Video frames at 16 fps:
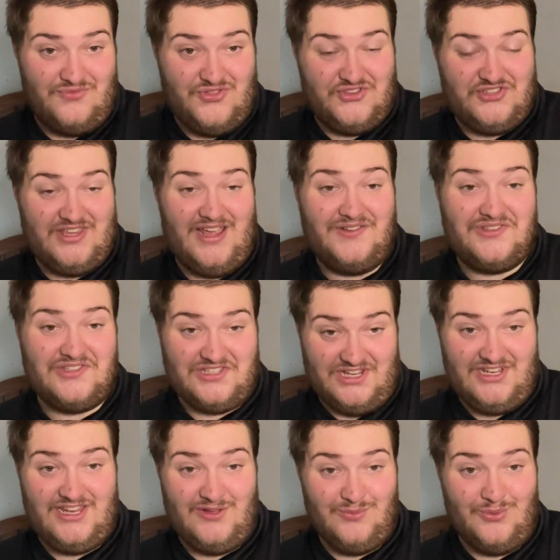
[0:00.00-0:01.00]
South
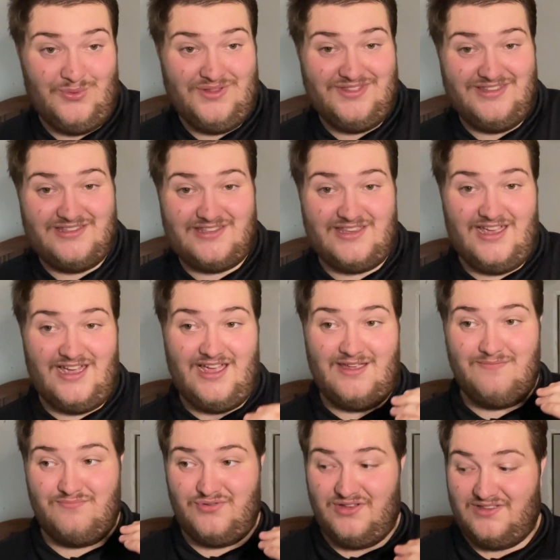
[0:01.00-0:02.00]
Sydney will win this
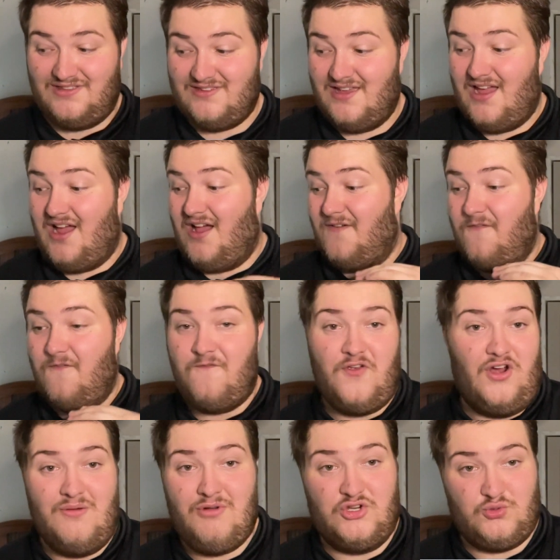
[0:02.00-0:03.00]
game, but
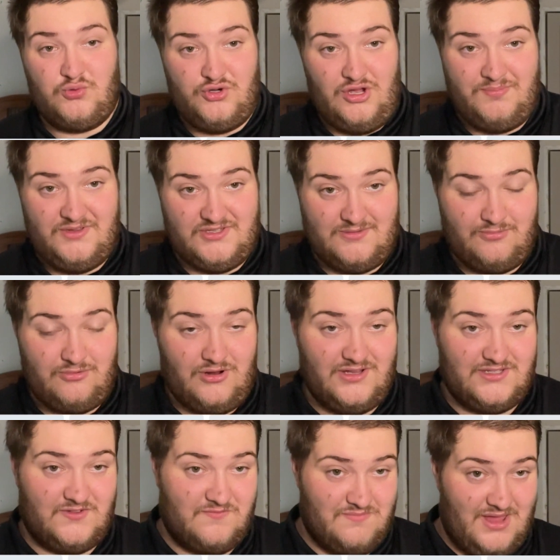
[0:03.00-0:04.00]
very much would not be
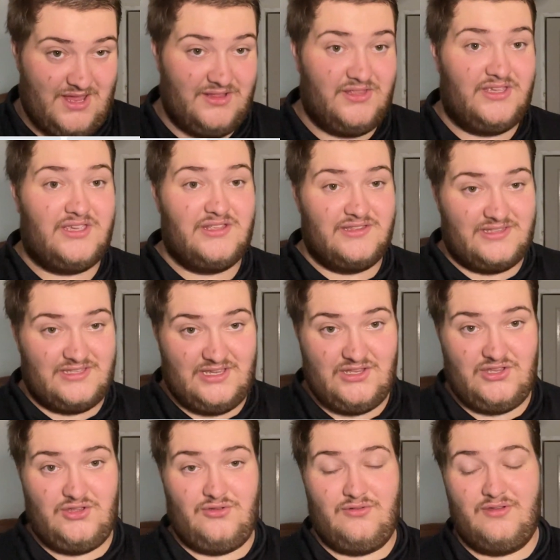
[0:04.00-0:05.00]
surprised if Manly
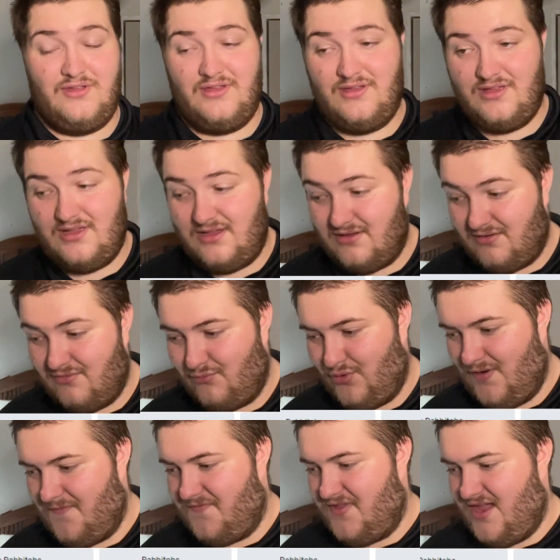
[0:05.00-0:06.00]
continue
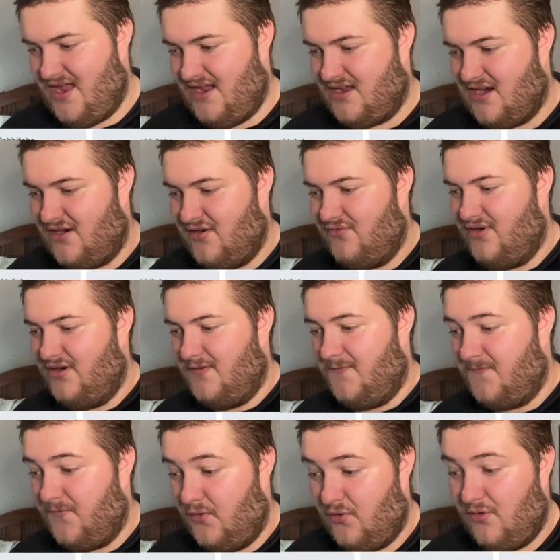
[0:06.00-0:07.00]
with their current run of
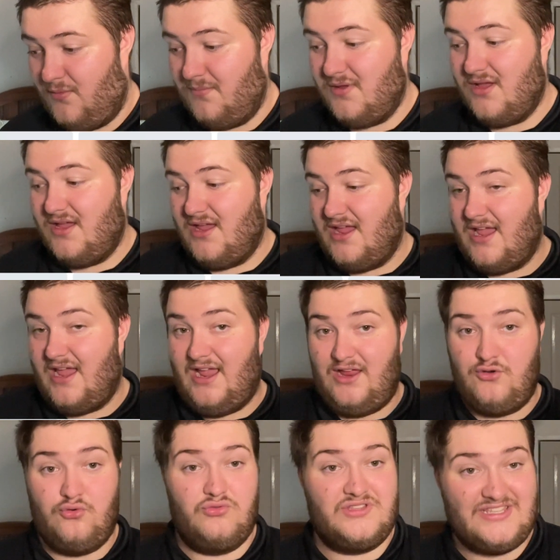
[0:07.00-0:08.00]
form
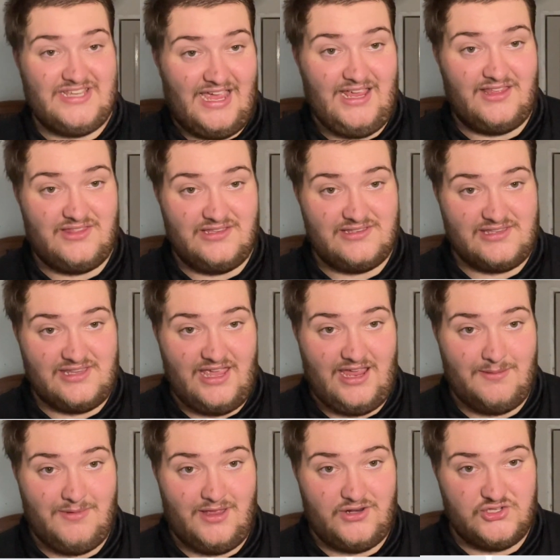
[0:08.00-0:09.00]
and take this
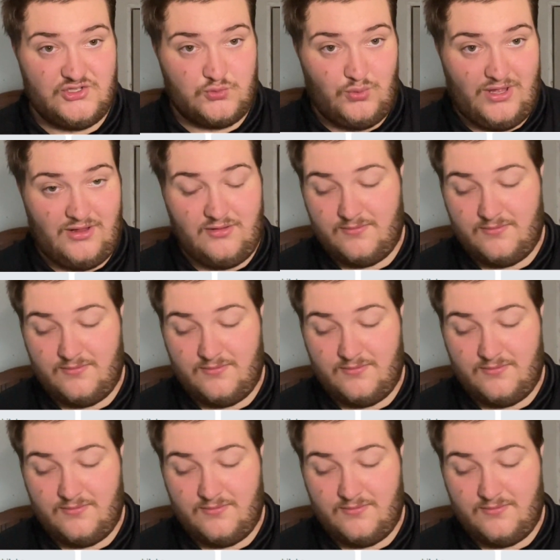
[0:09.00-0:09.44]
game out as well.